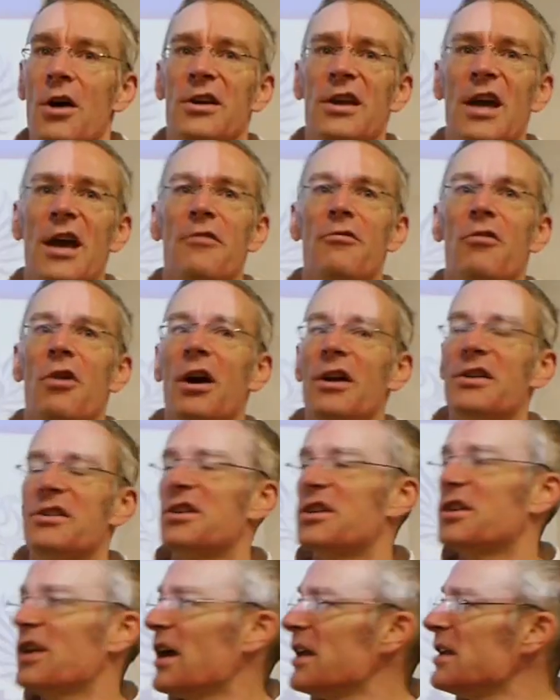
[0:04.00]
Okay, right,
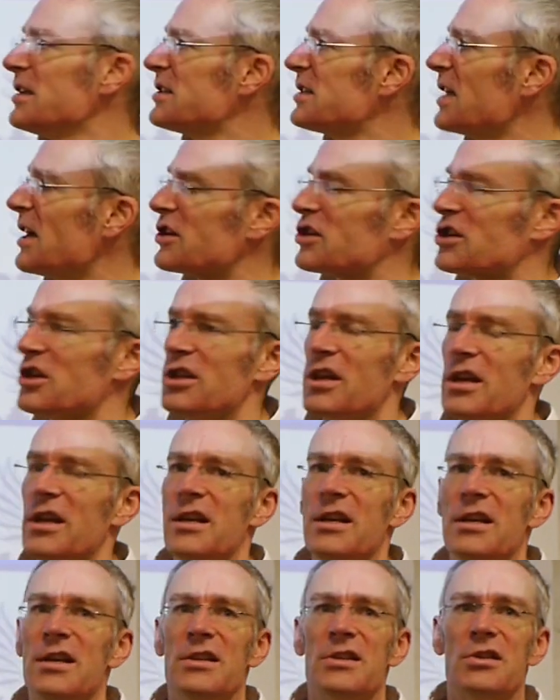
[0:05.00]
today's session
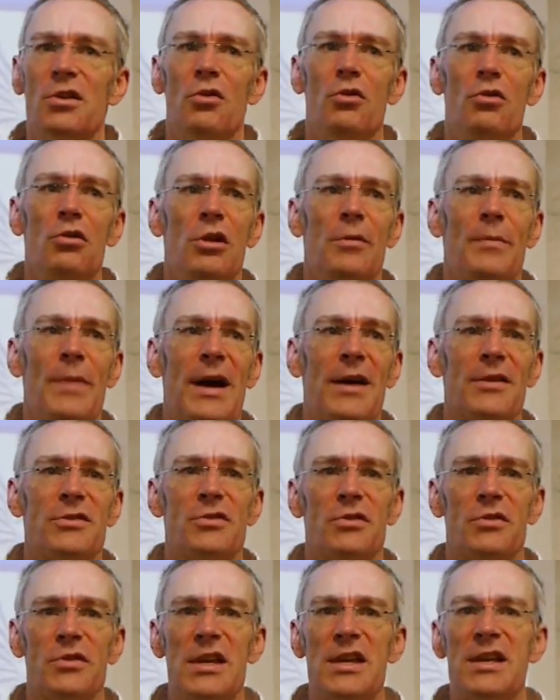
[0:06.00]
is all about
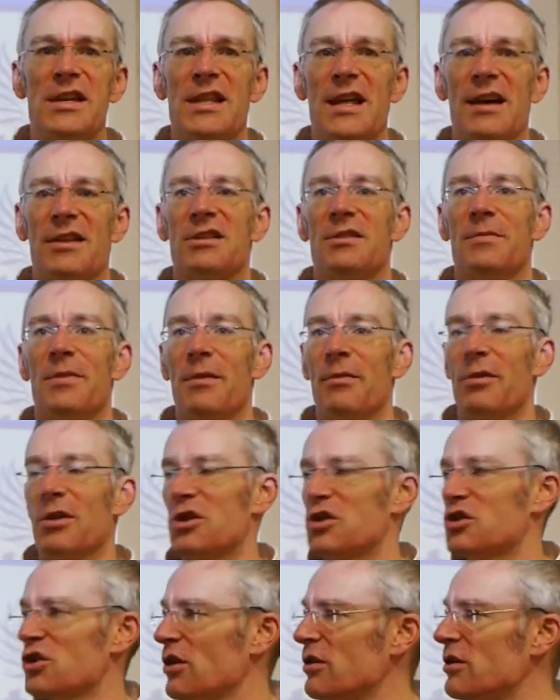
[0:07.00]
sort of geeking out a bit. We're going
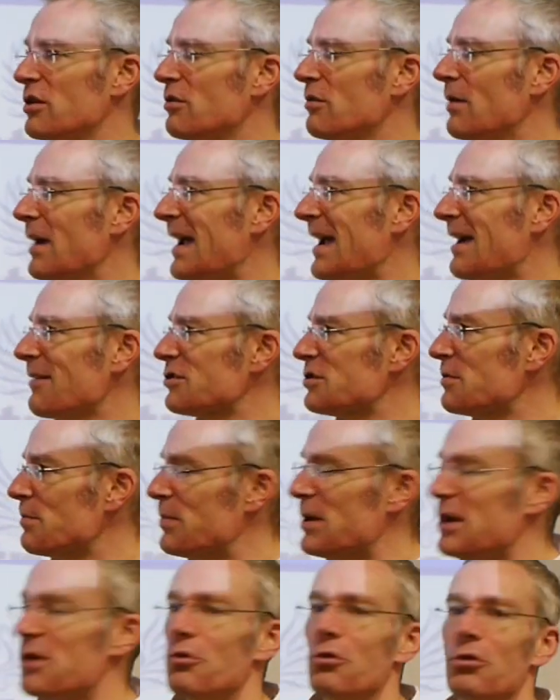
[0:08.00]
to show you how to
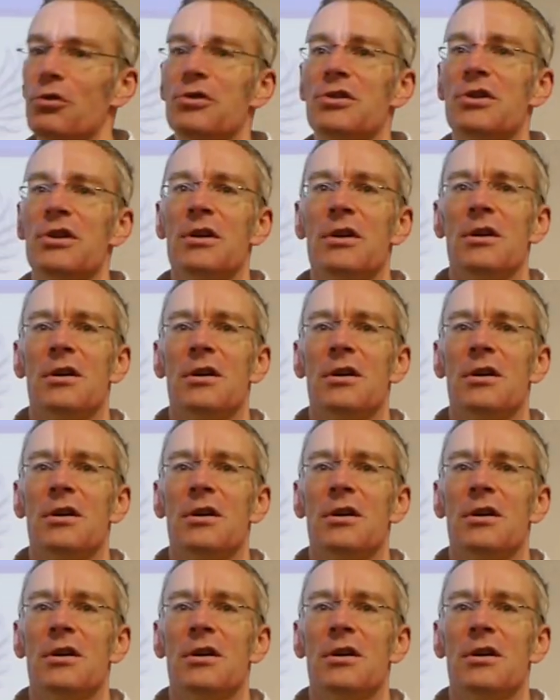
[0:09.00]
build